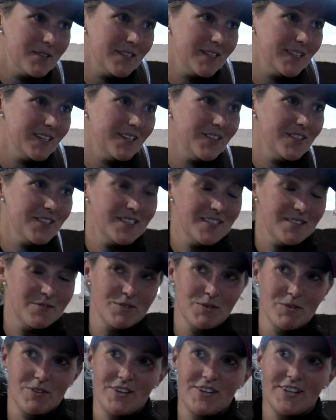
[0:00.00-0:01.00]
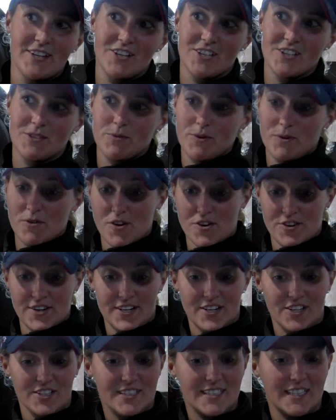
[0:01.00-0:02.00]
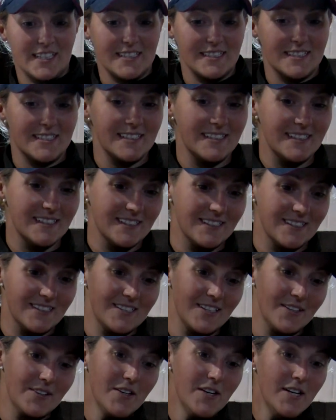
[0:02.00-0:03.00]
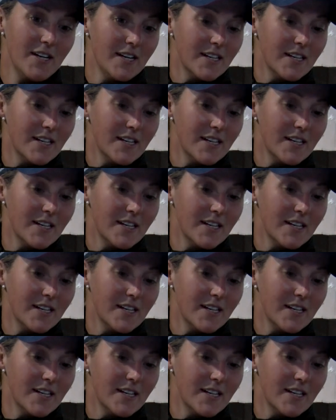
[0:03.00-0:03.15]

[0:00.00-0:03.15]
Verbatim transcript: You know, we were only in our, we were only in our second season, so